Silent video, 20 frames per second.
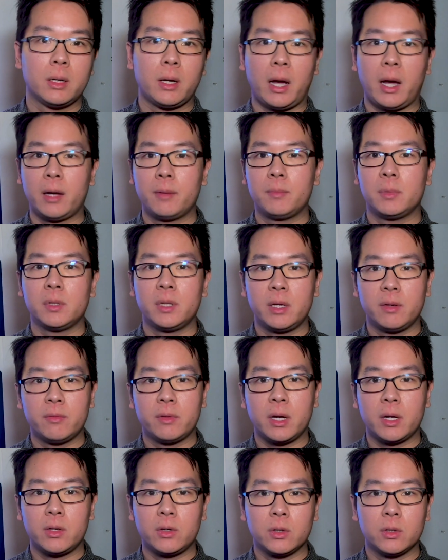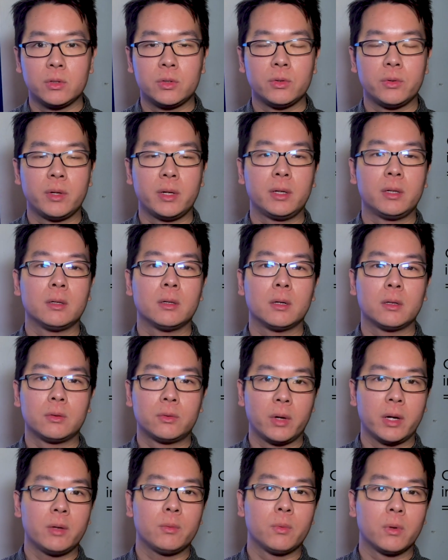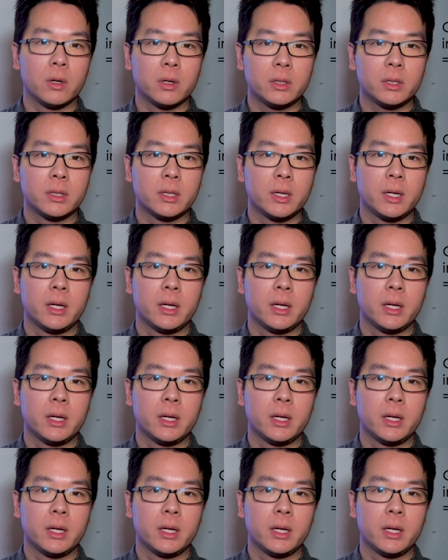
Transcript: I believe that you're doing great work,